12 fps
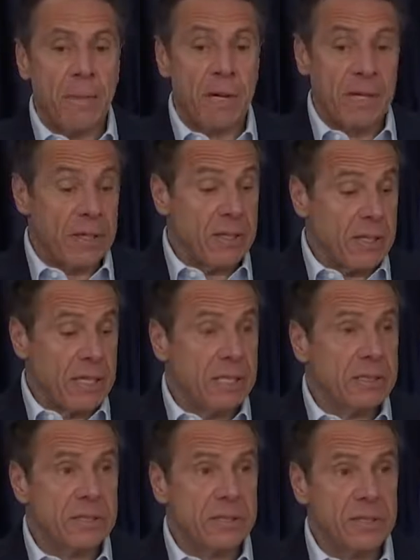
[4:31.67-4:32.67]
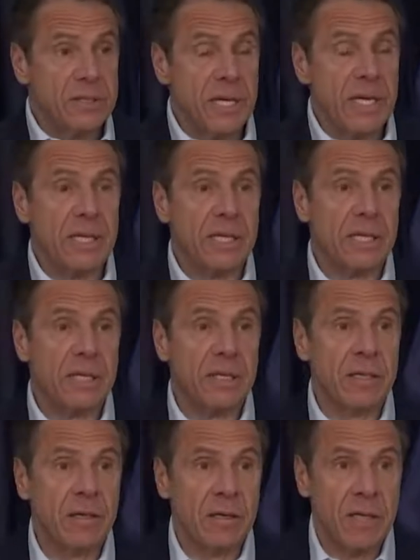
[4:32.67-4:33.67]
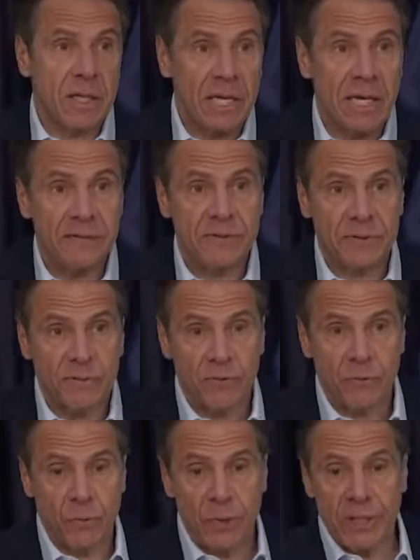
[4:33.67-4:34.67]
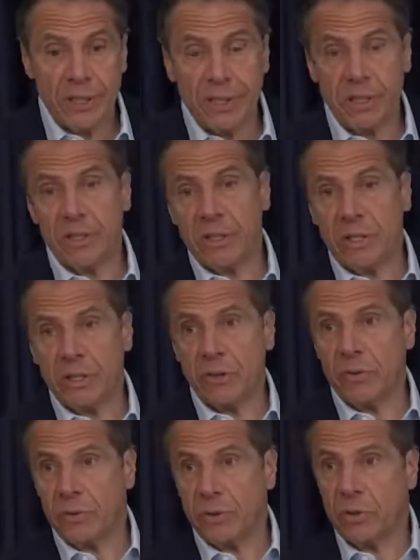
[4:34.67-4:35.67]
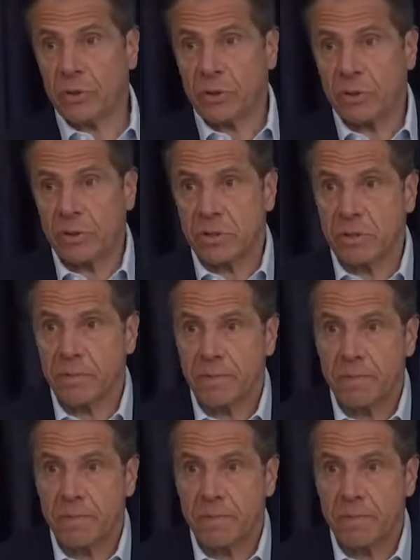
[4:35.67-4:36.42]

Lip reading: But the illness has taken the lives of three young New Yorkers.